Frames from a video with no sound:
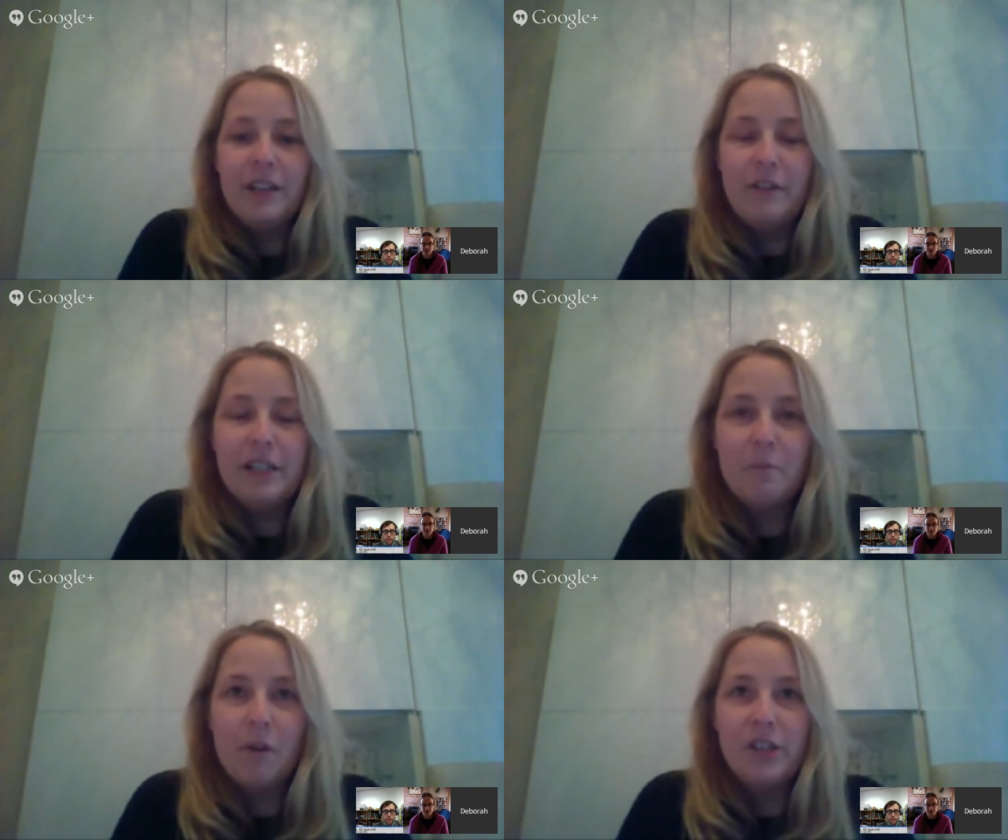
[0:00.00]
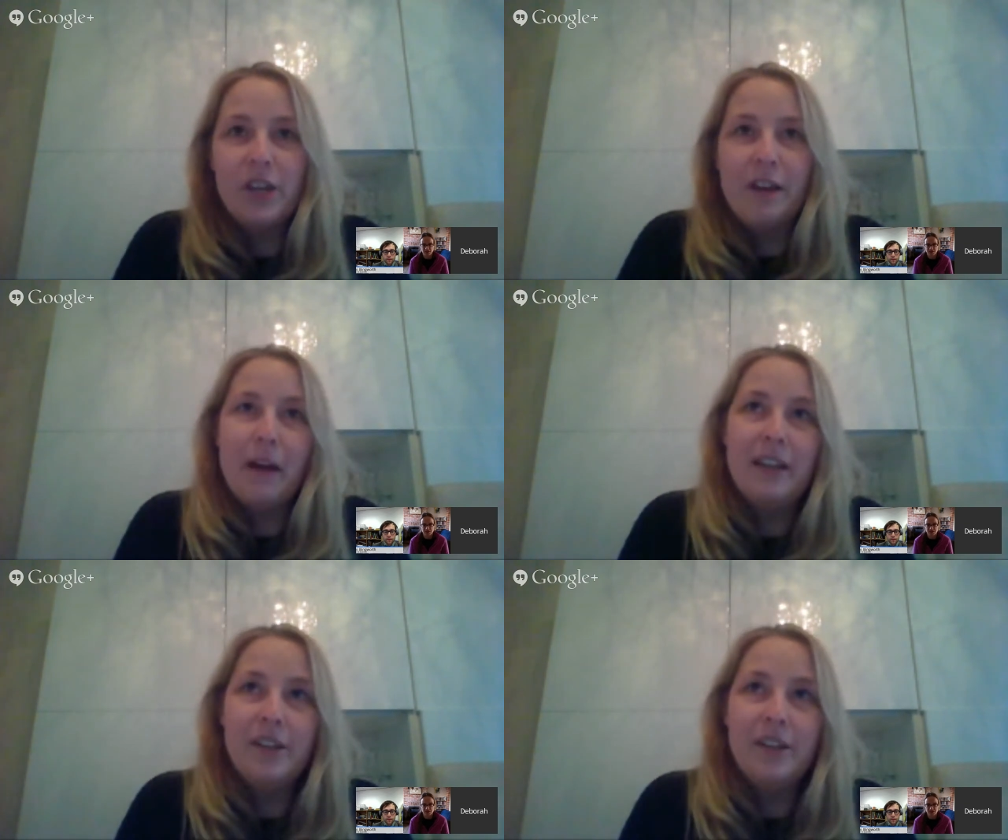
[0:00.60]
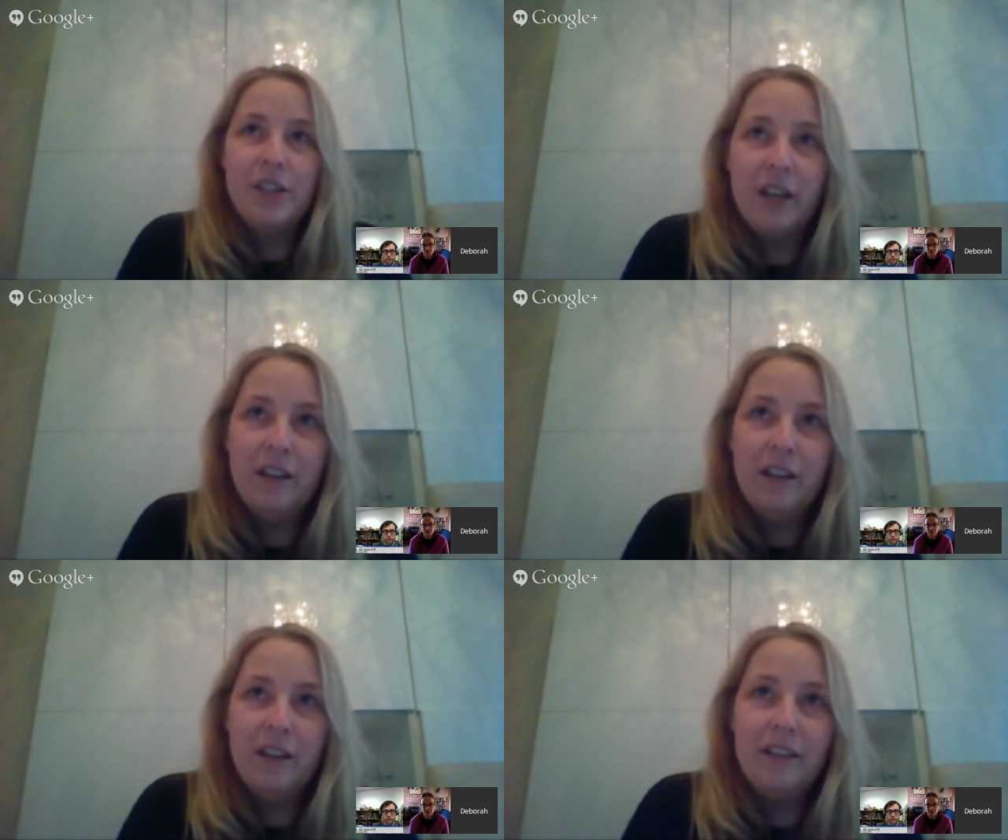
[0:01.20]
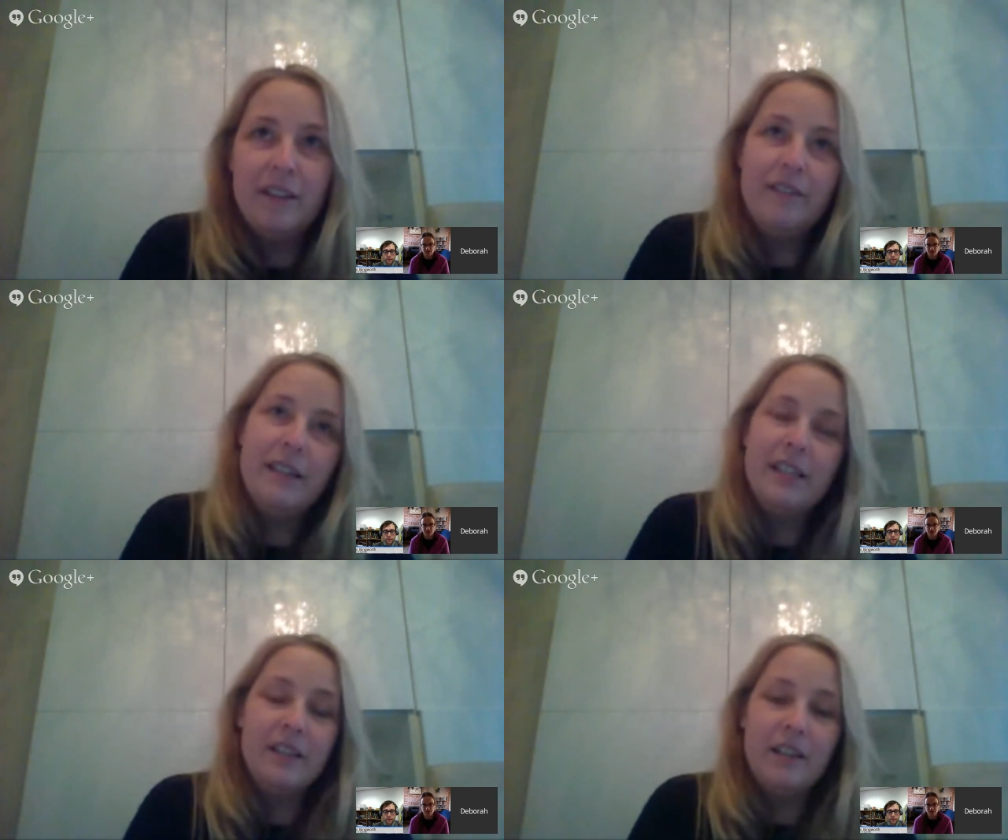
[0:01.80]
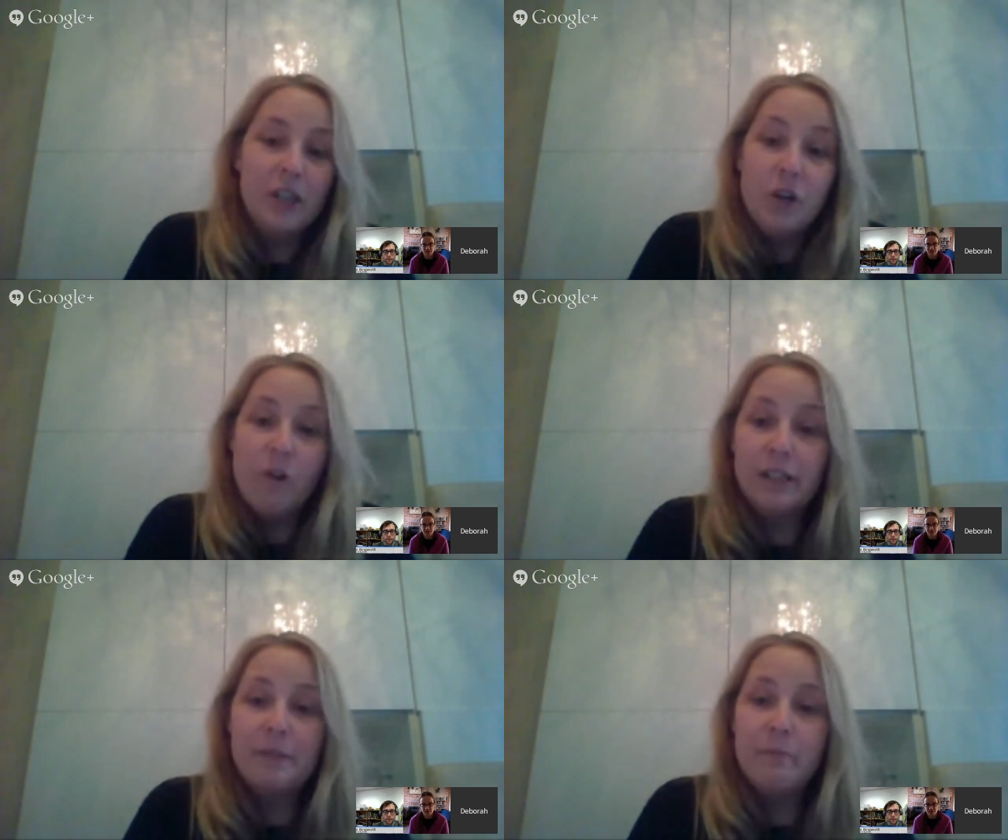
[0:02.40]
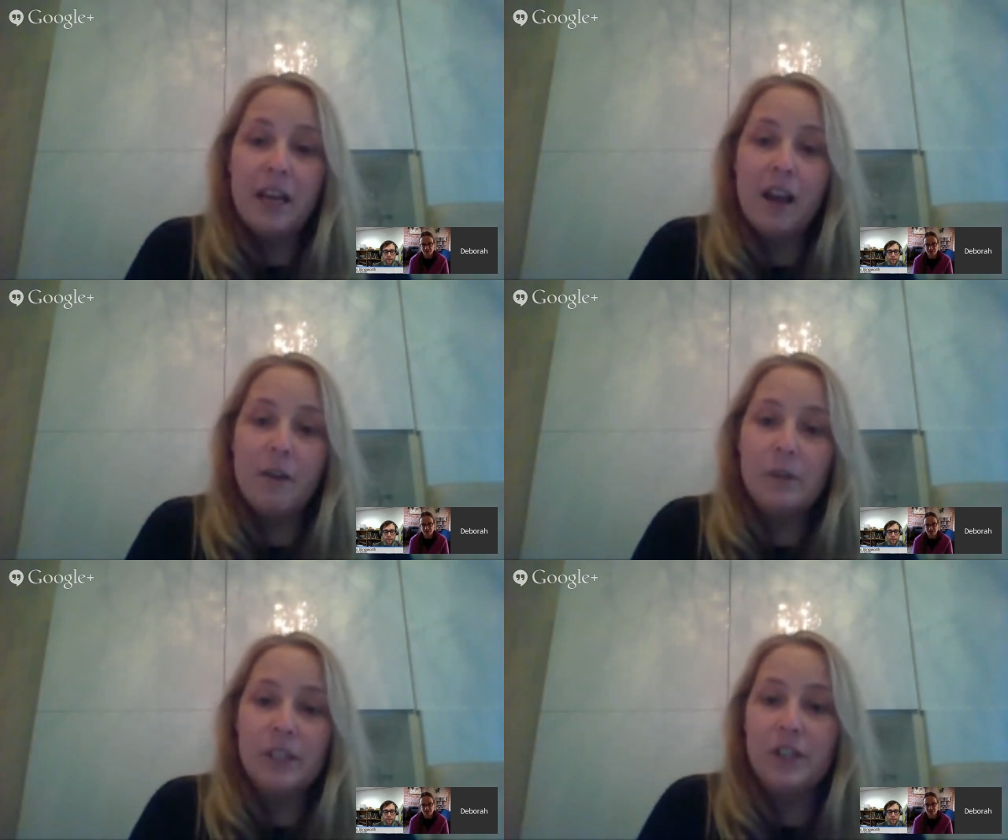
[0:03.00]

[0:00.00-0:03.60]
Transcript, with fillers: you know, as a project manager, this is it's a new role to me.